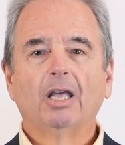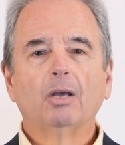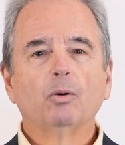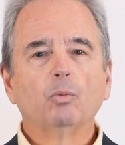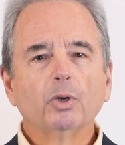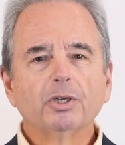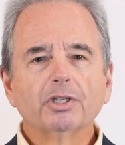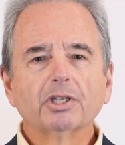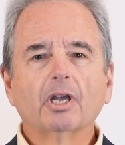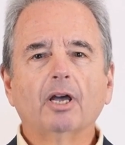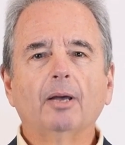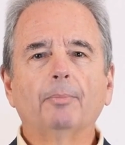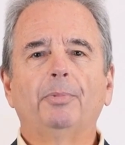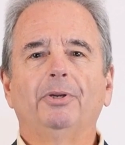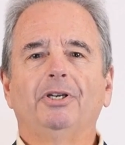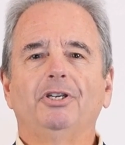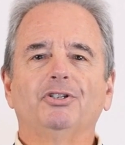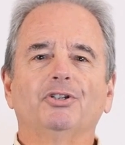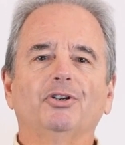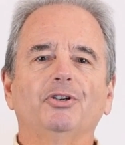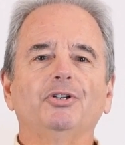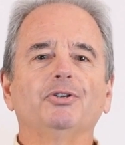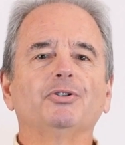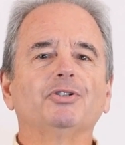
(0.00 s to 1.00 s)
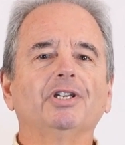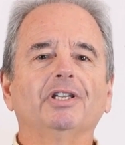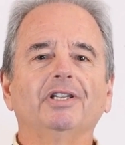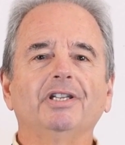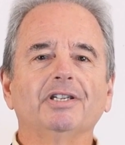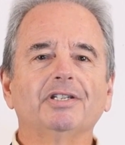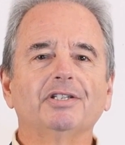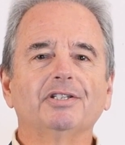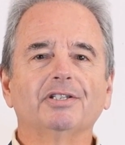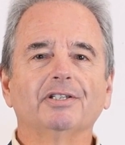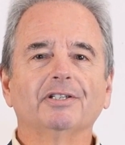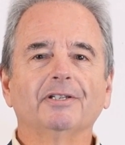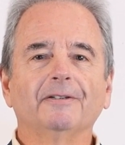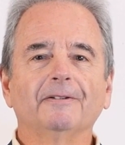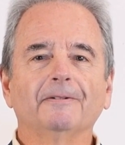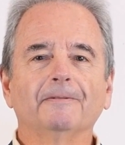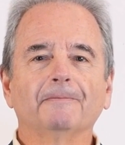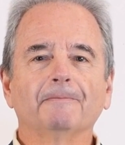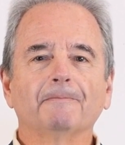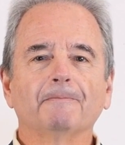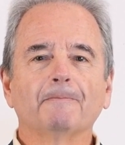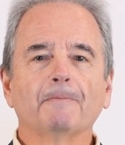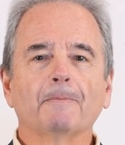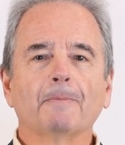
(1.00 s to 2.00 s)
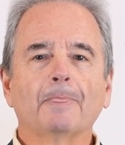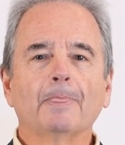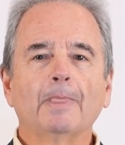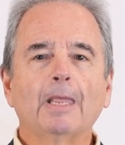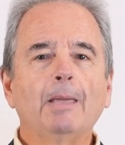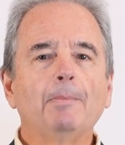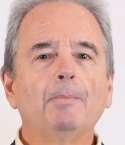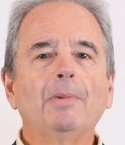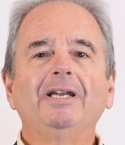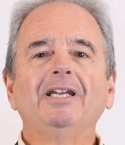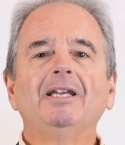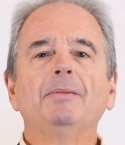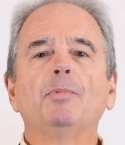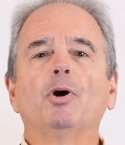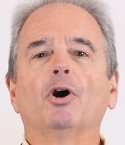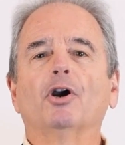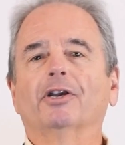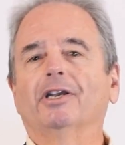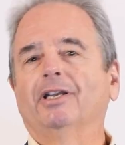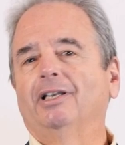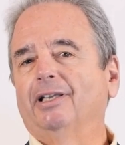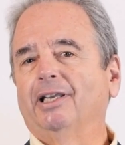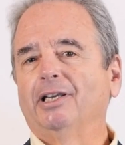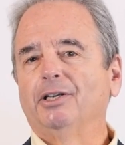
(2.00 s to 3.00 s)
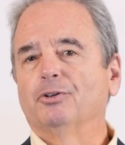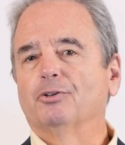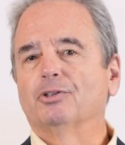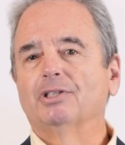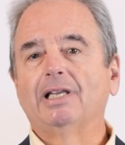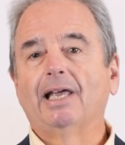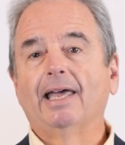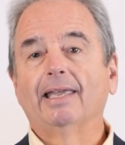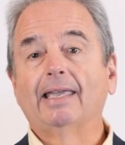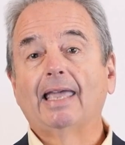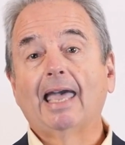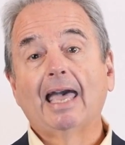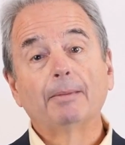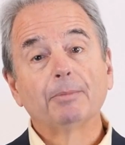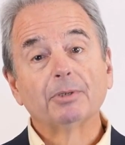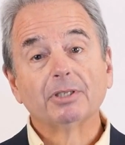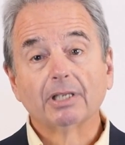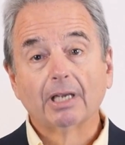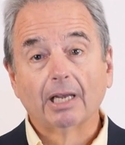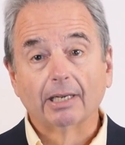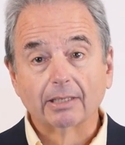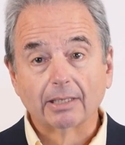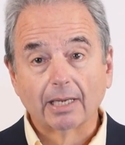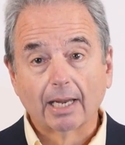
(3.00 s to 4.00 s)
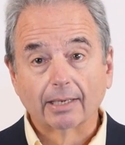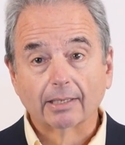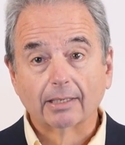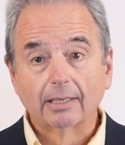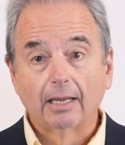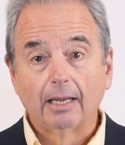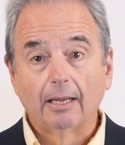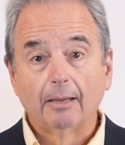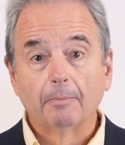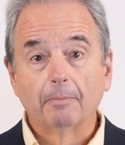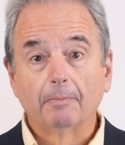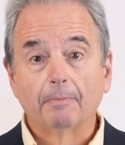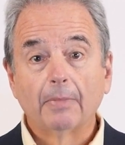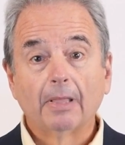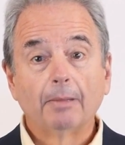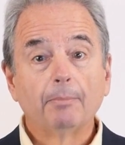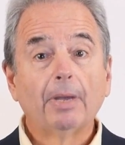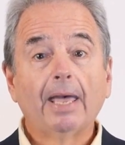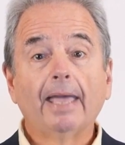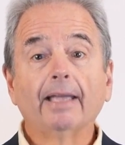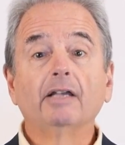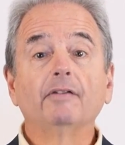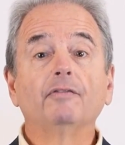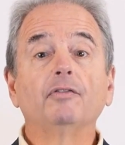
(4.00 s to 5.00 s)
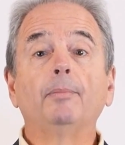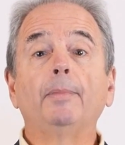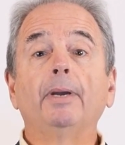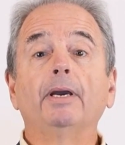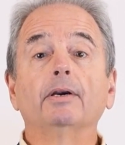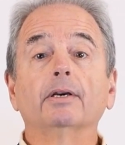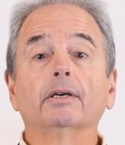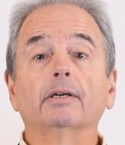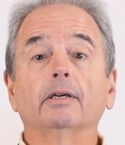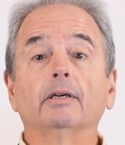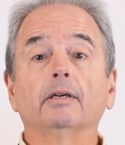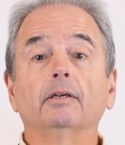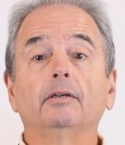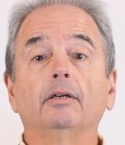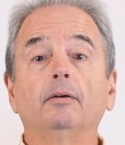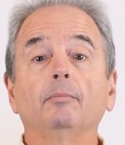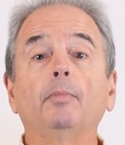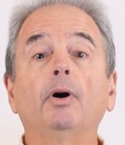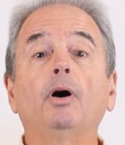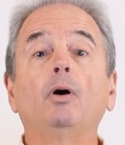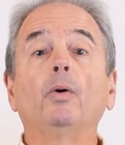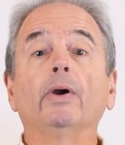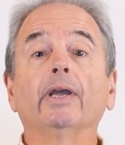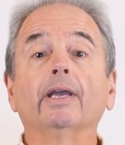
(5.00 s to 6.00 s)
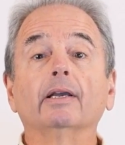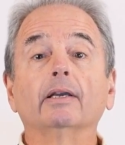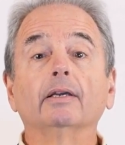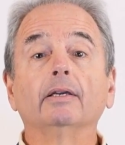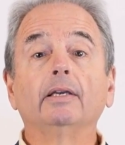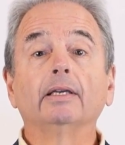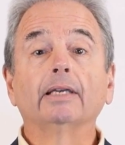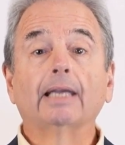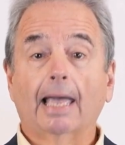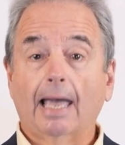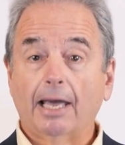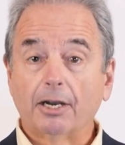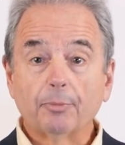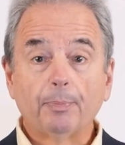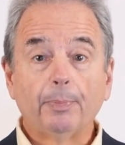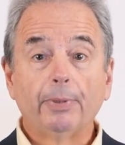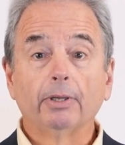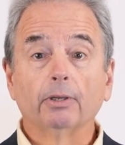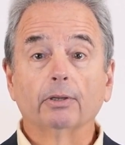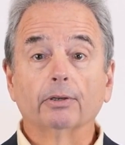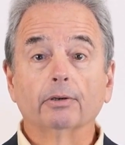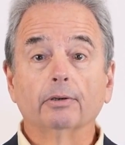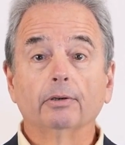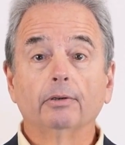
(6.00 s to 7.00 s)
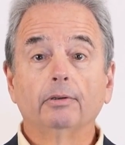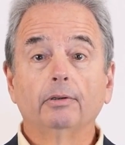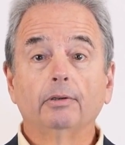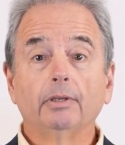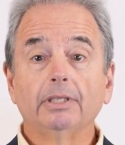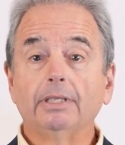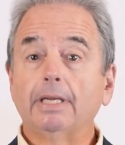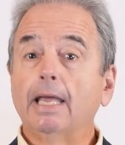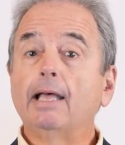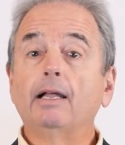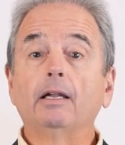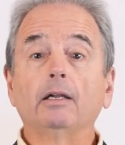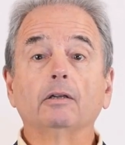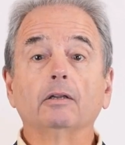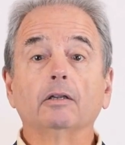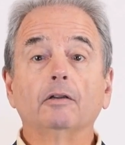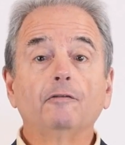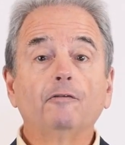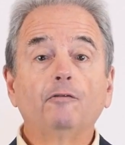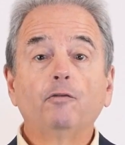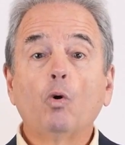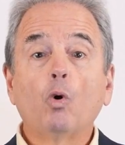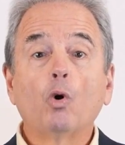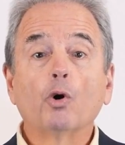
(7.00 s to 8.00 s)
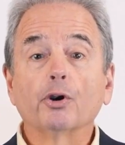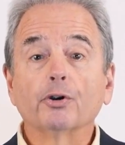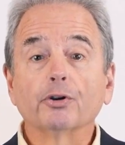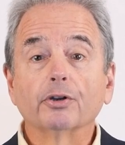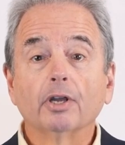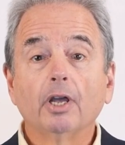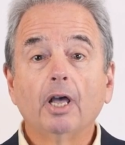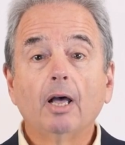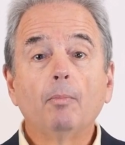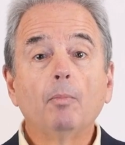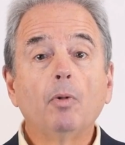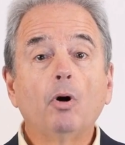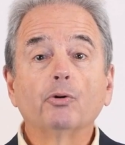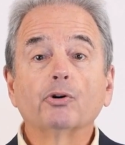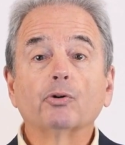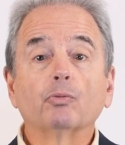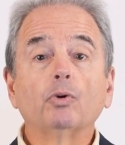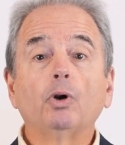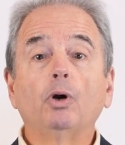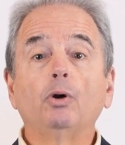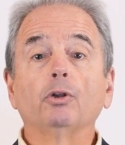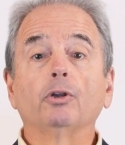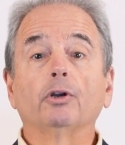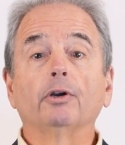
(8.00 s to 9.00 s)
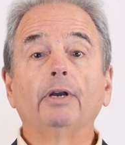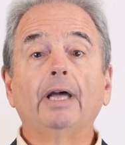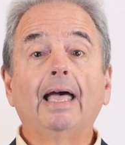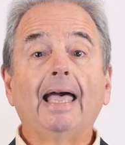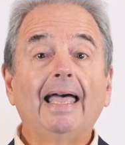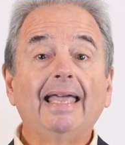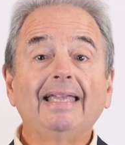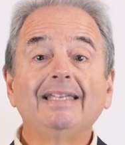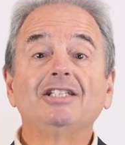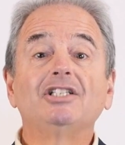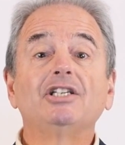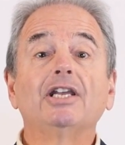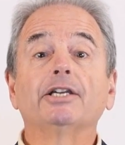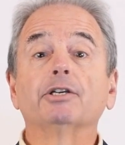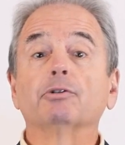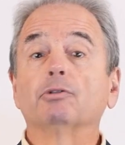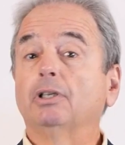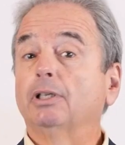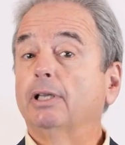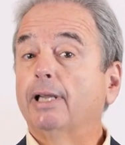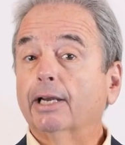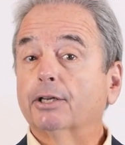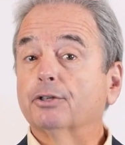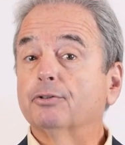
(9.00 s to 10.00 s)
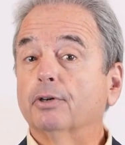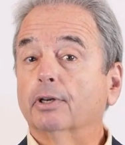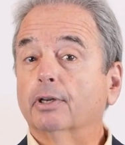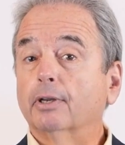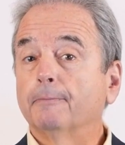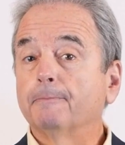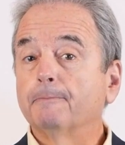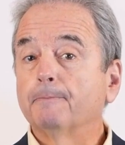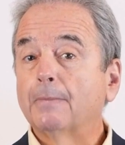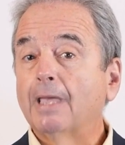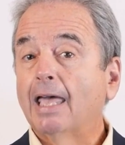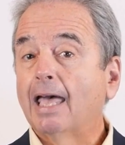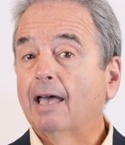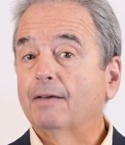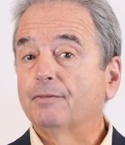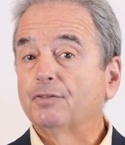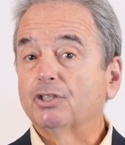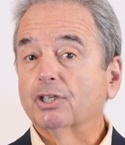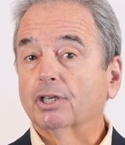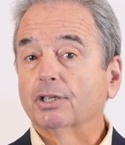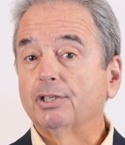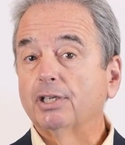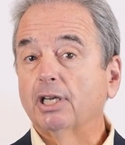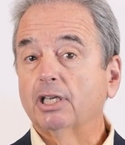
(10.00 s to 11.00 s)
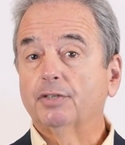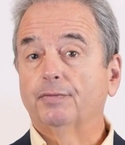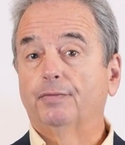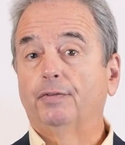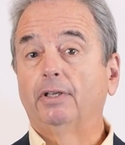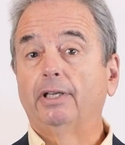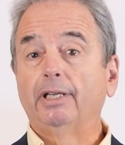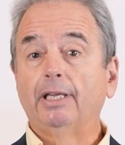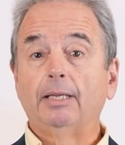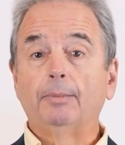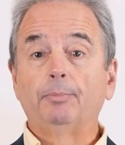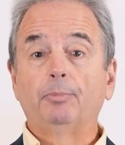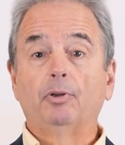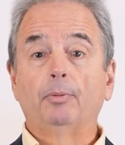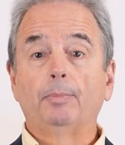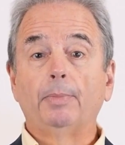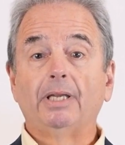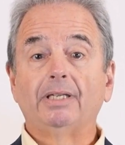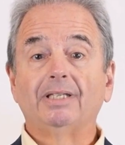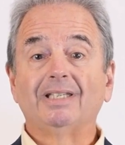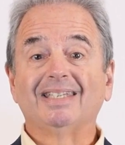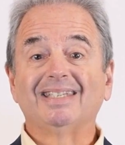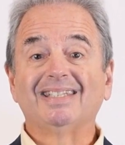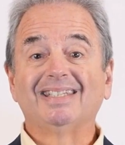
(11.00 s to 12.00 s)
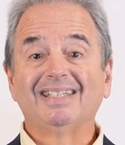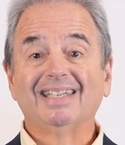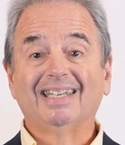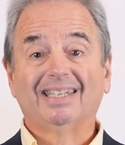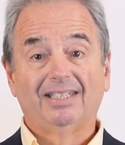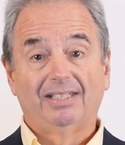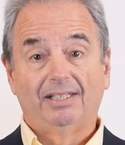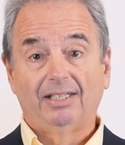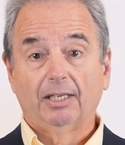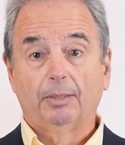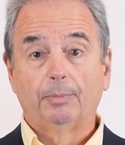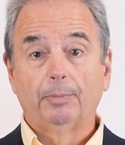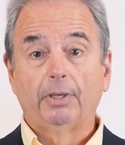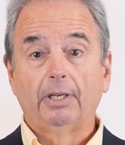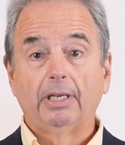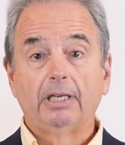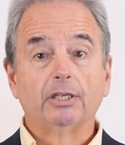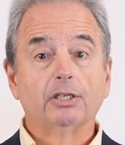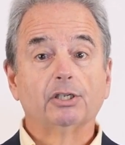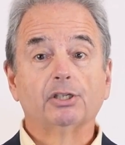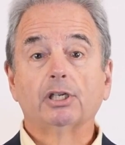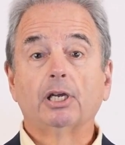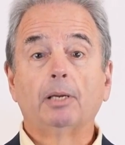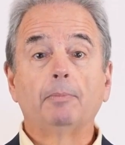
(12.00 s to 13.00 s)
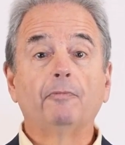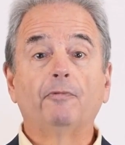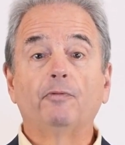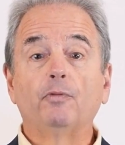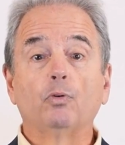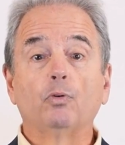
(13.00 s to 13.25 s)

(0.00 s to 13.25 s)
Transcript: Which companies are using this? Many market leaders like Amazon.com, Bank of America, Boeing, Caterpillar, Dell, Ford, Motorola, and General Electric have successfully implemented Six Sigma in some